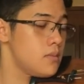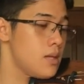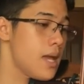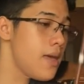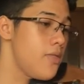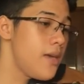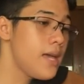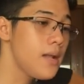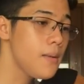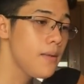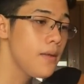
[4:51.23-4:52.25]
And
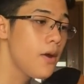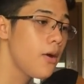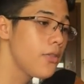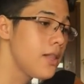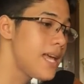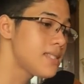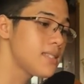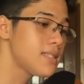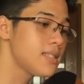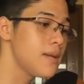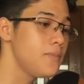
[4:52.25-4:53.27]
then, on the last
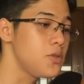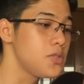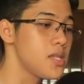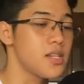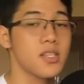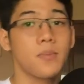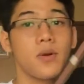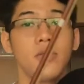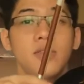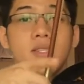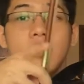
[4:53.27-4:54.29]
system, you see there's a
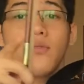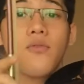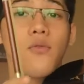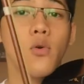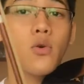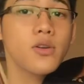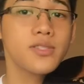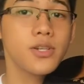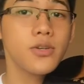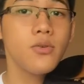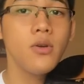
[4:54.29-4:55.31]
parenthesis of 4 or
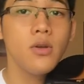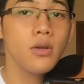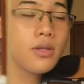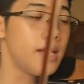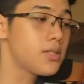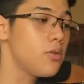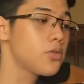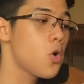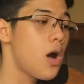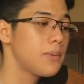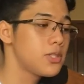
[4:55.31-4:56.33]
0. That's also
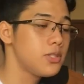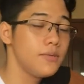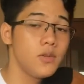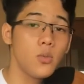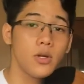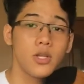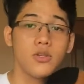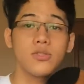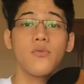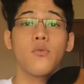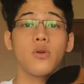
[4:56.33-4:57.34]
optional if you want to use
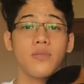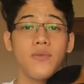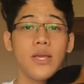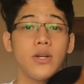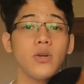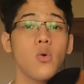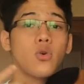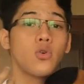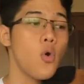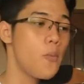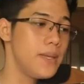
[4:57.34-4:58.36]
4th finger or
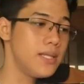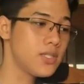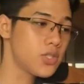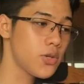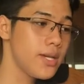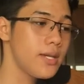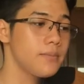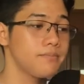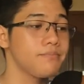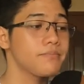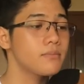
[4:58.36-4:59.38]
open string.
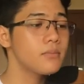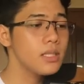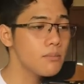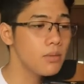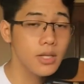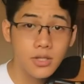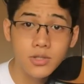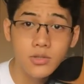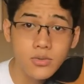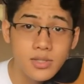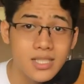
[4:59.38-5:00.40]
But I
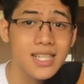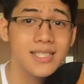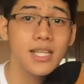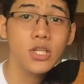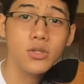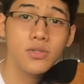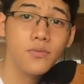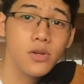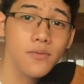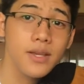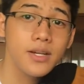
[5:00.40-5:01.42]
do suggest that you use
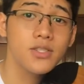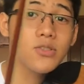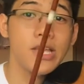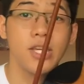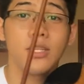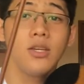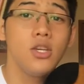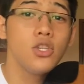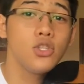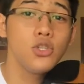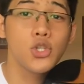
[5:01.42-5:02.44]
4th finger so that
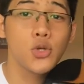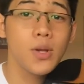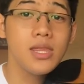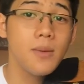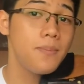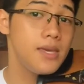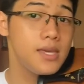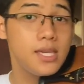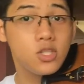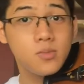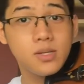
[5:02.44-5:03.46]
you train the
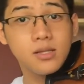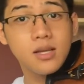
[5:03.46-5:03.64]
pinky to be a lot